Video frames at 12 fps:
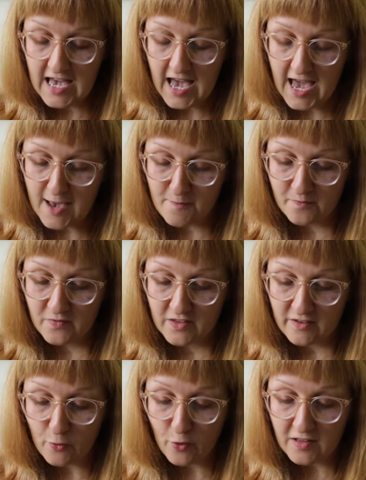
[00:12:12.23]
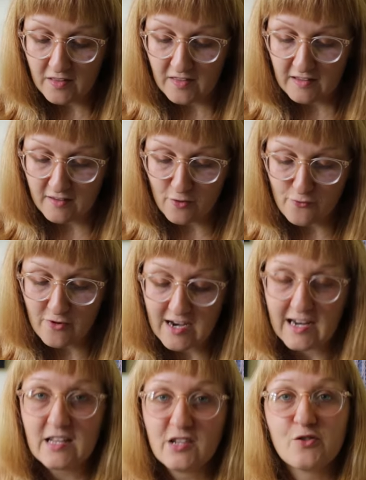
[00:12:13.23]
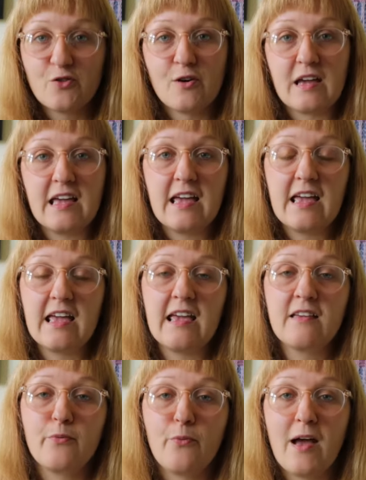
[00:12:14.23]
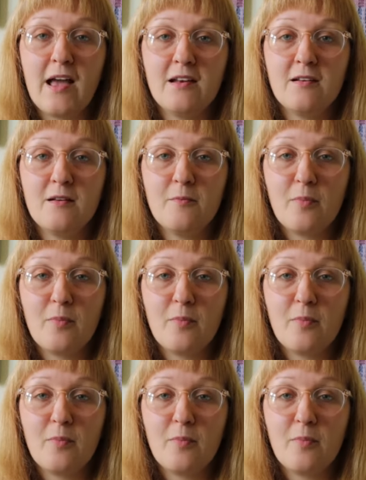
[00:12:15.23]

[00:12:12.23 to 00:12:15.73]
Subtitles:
So one of the things I really enjoy is when